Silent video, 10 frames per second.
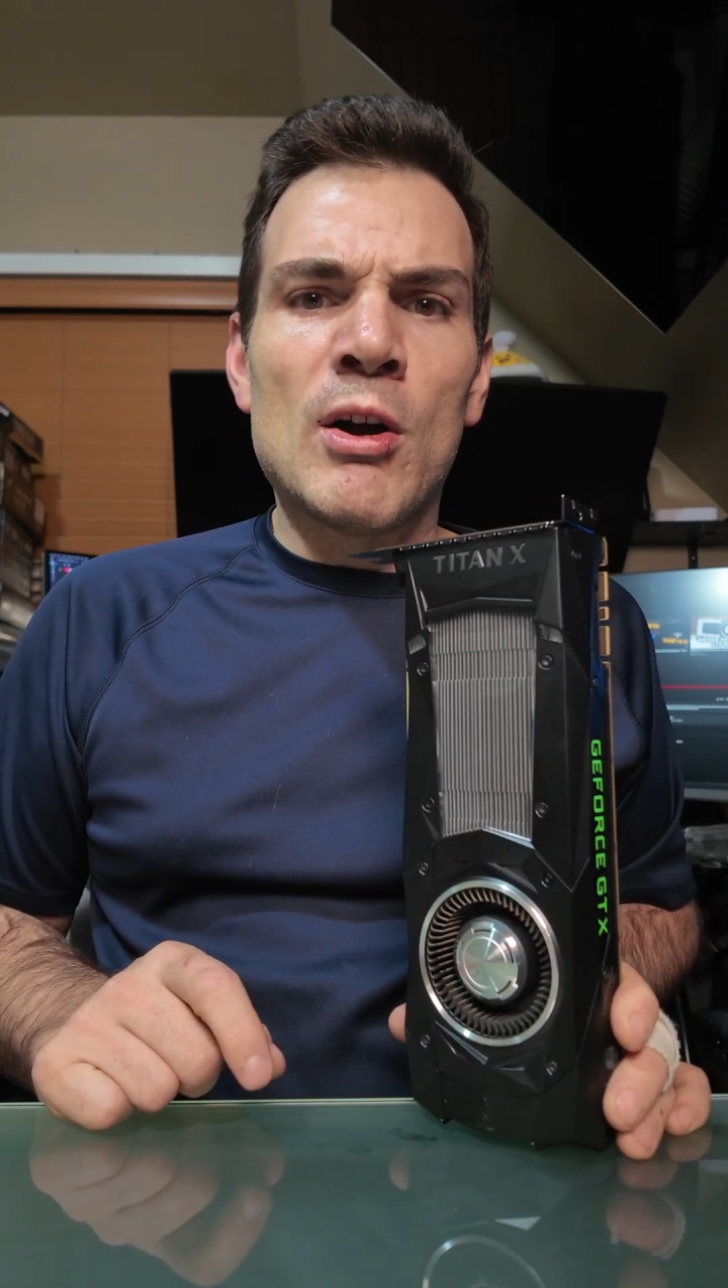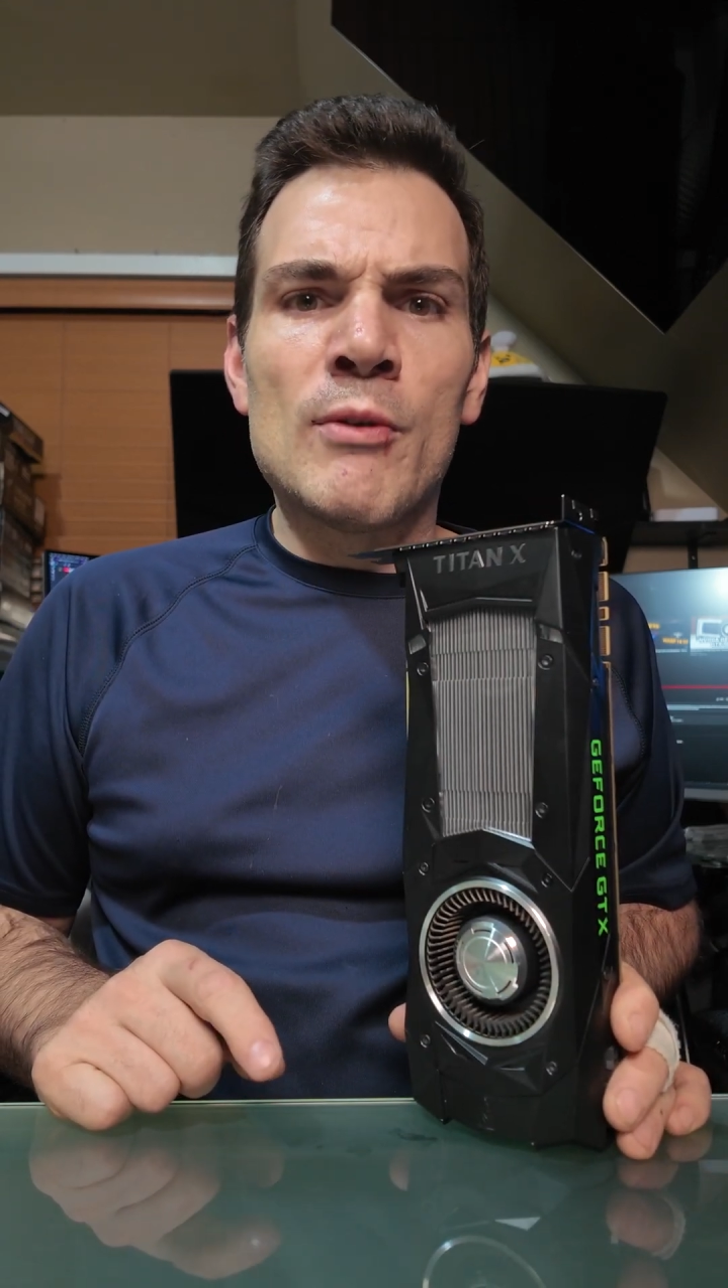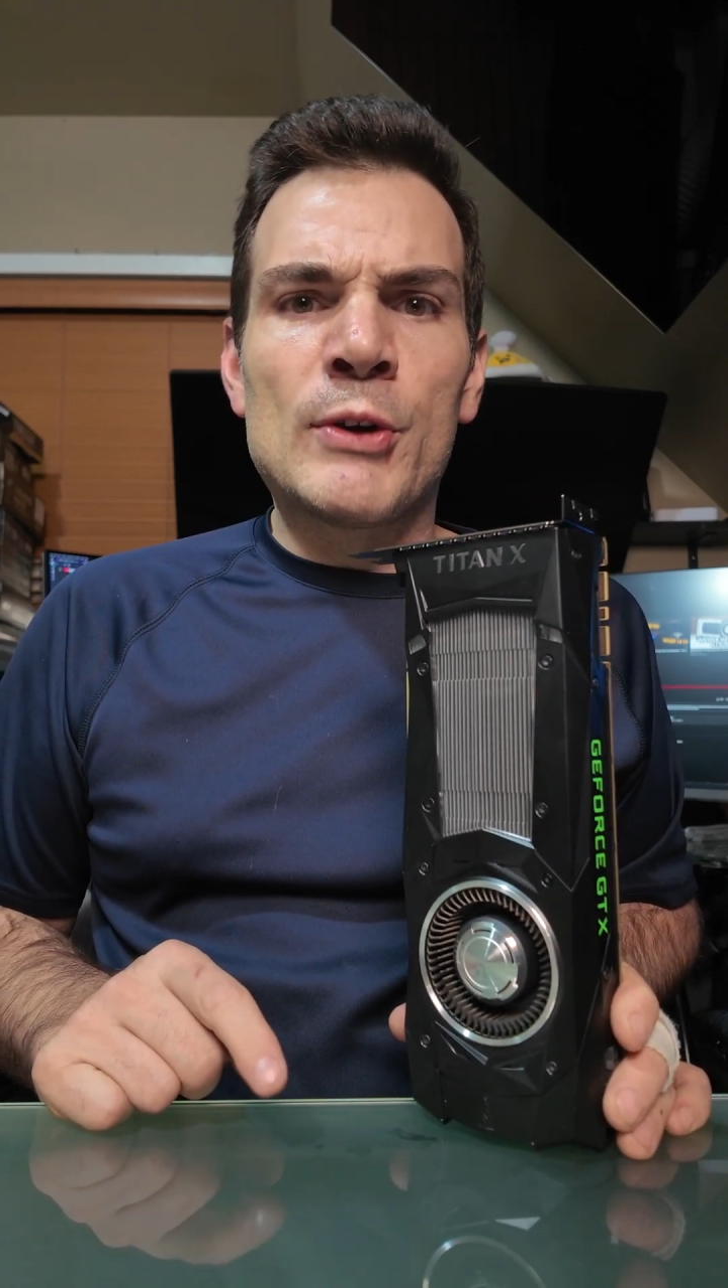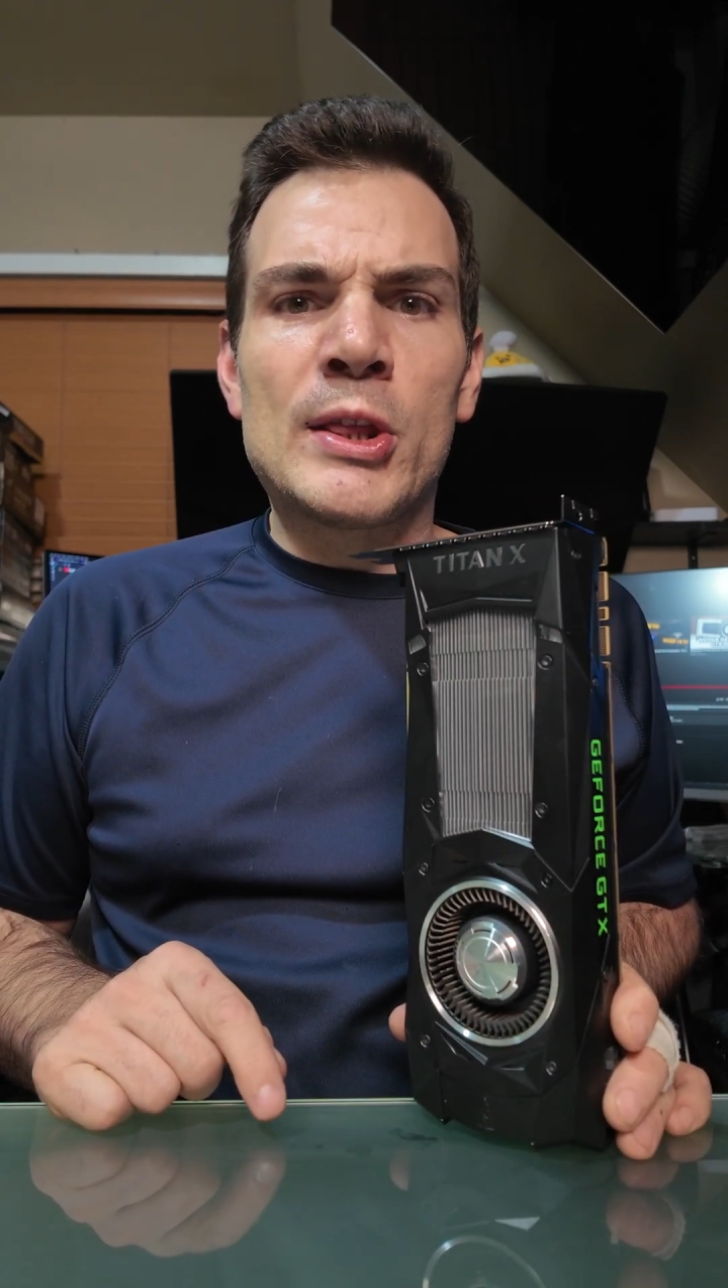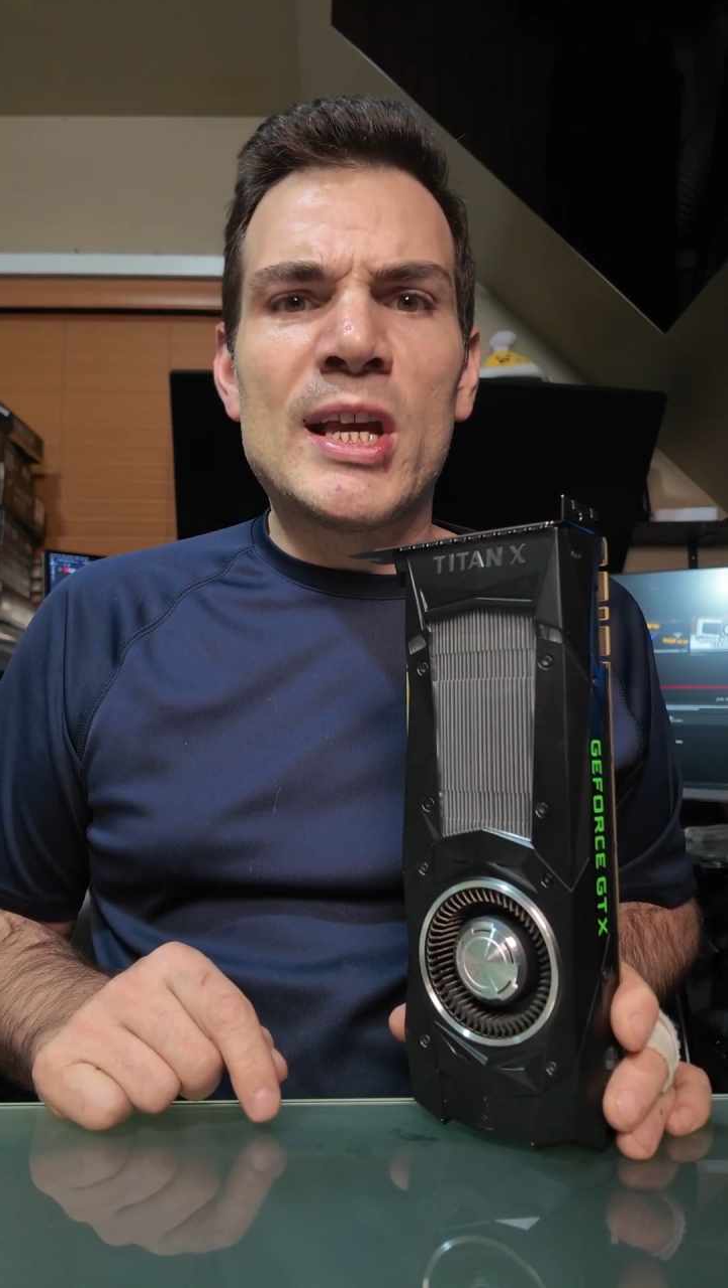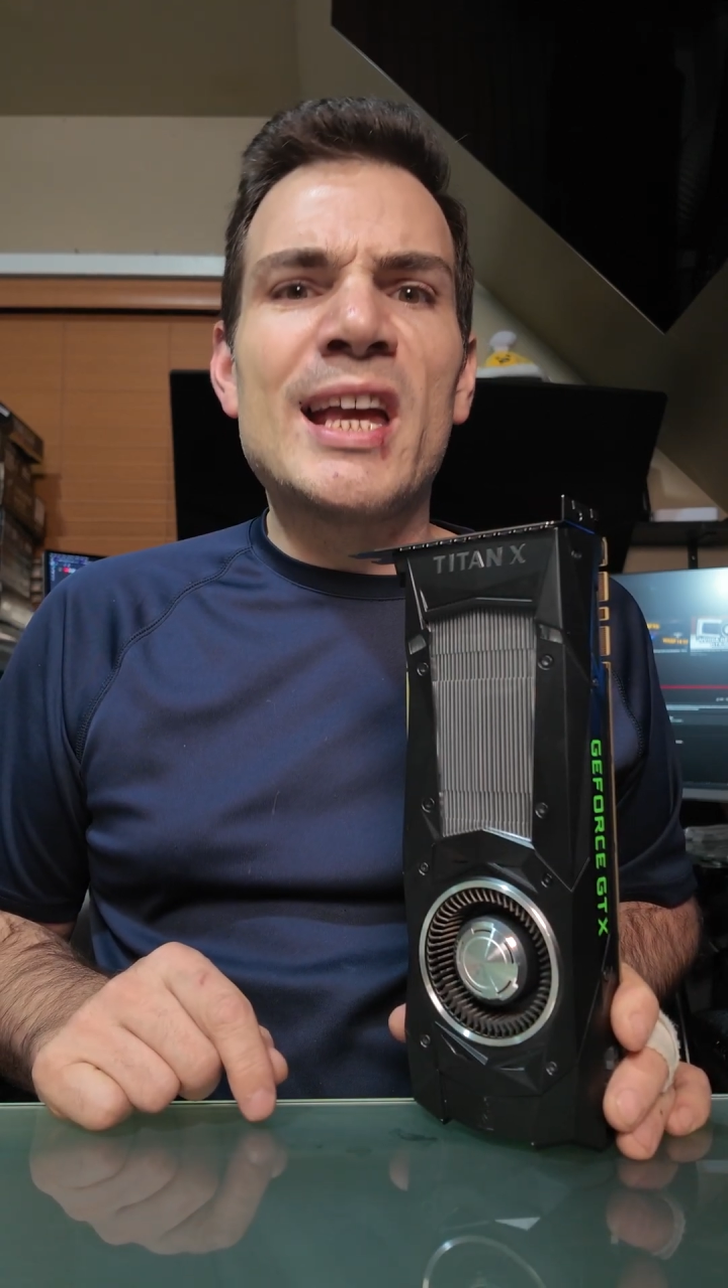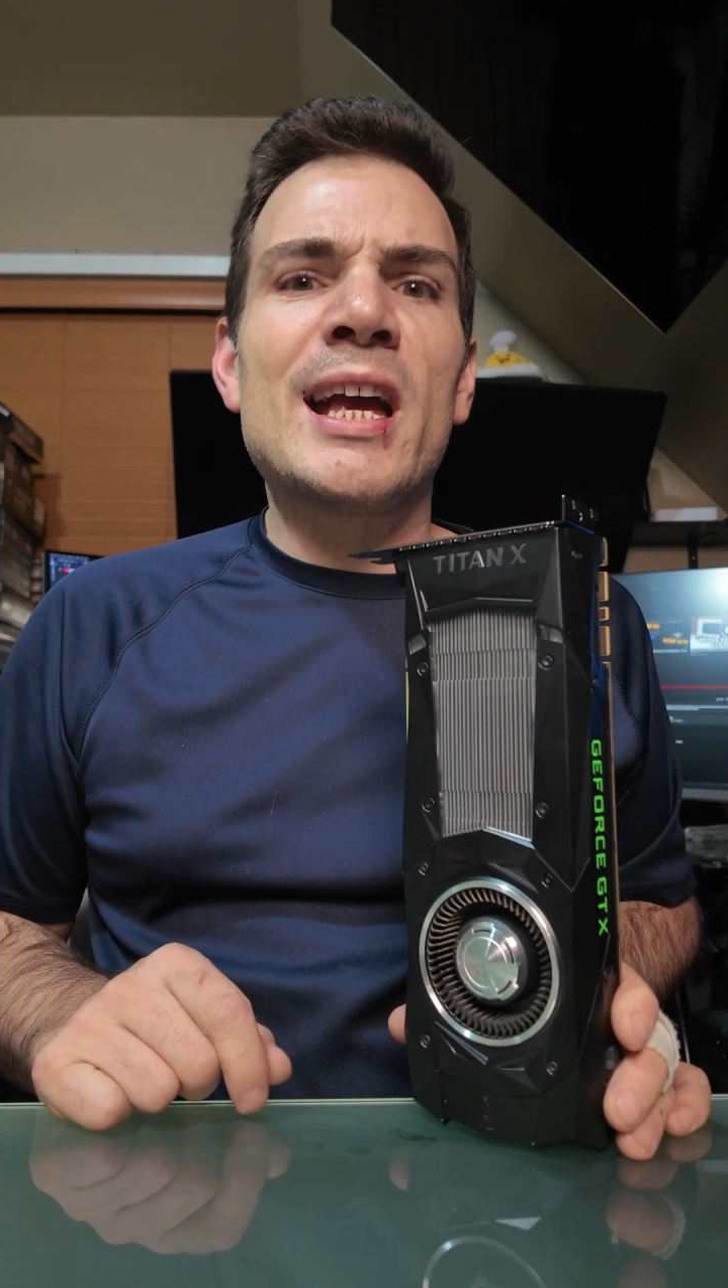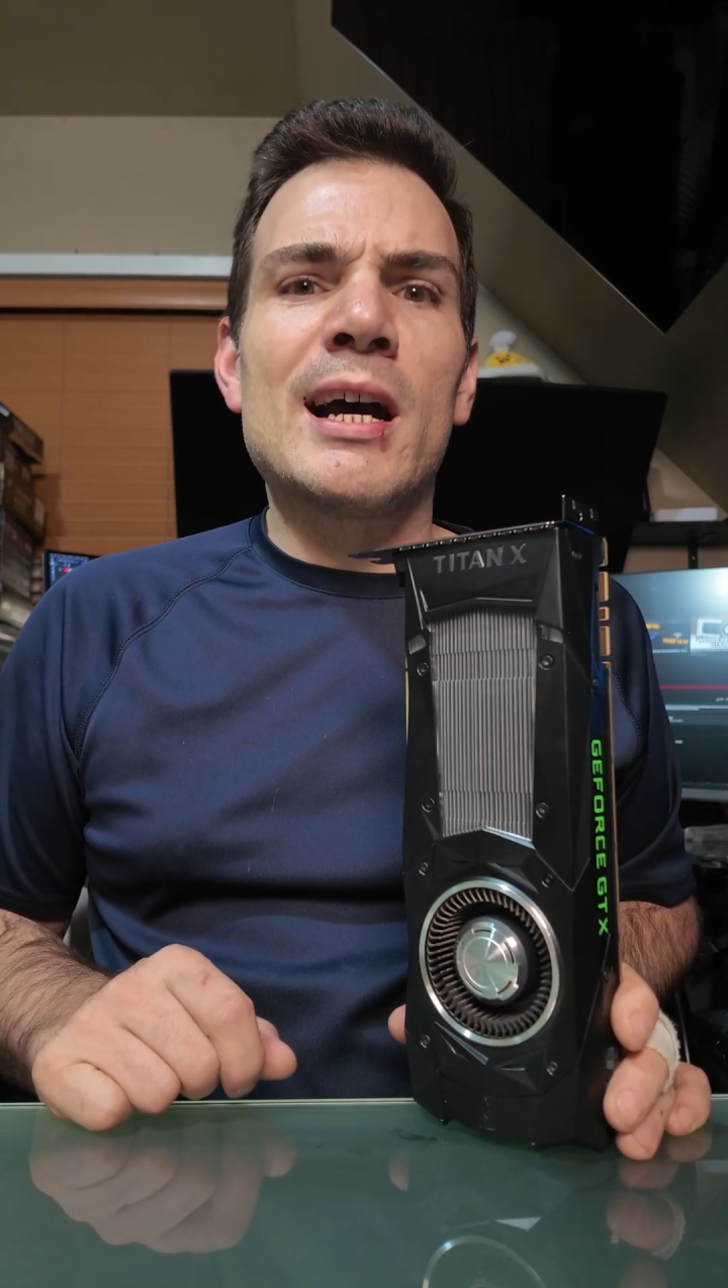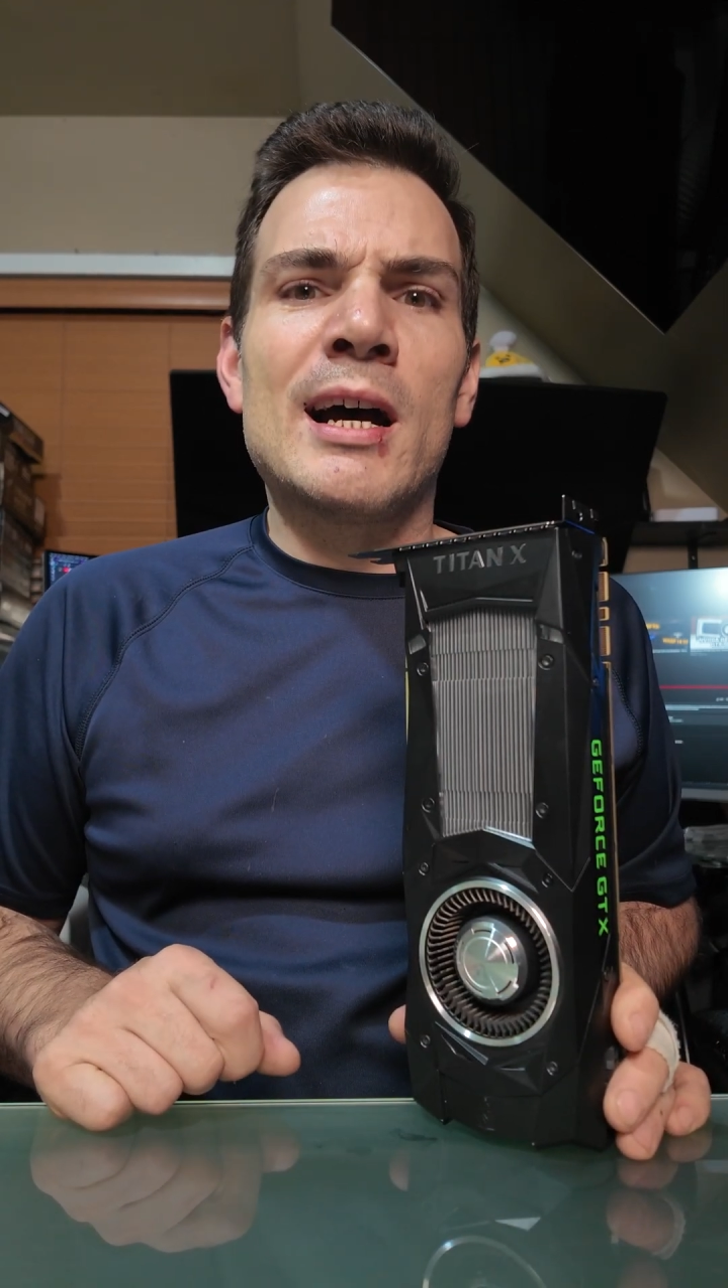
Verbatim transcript: over the